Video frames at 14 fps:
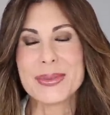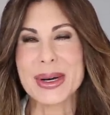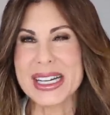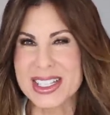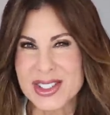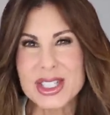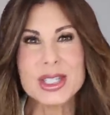
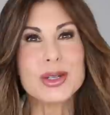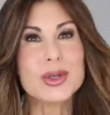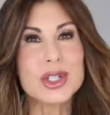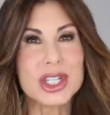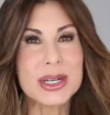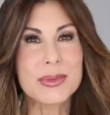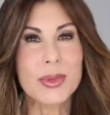but it's
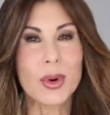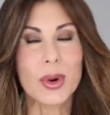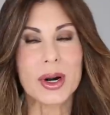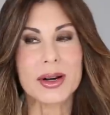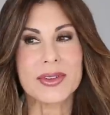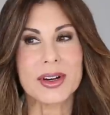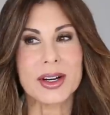usually
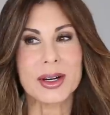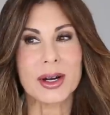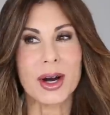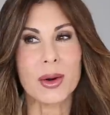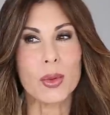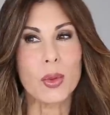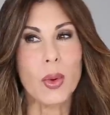more of a,
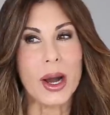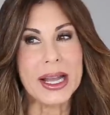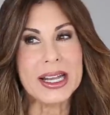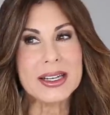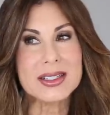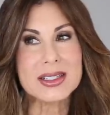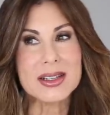a
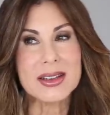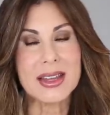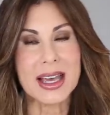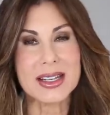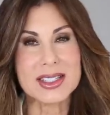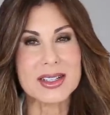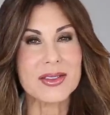white
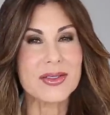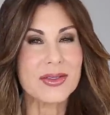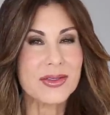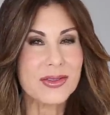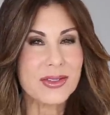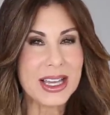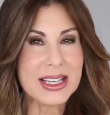that's
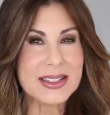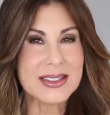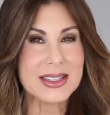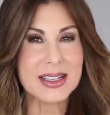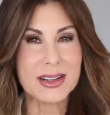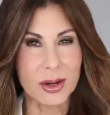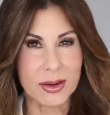
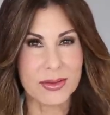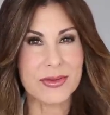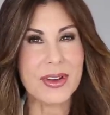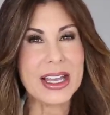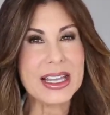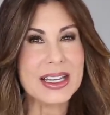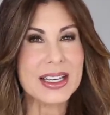phasing or
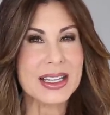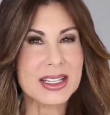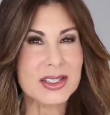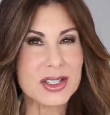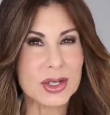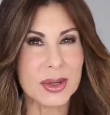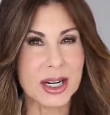fading
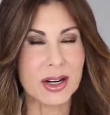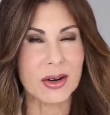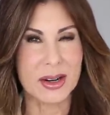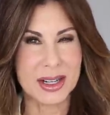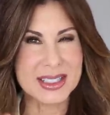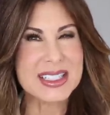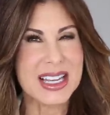into a,
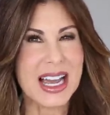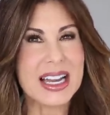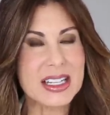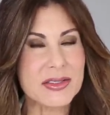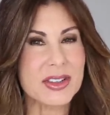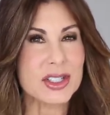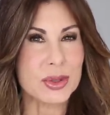or
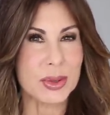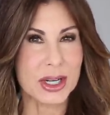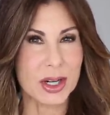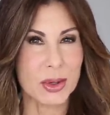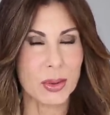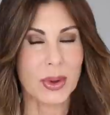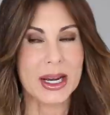kind of into a
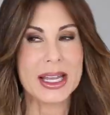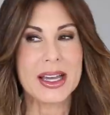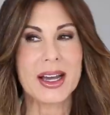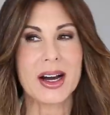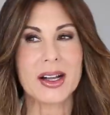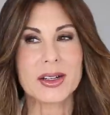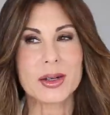gray
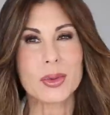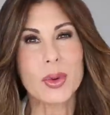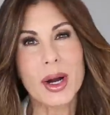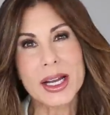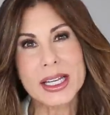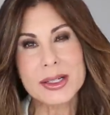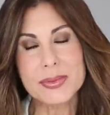color
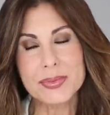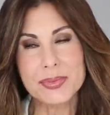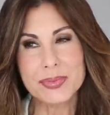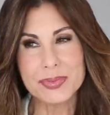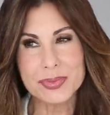white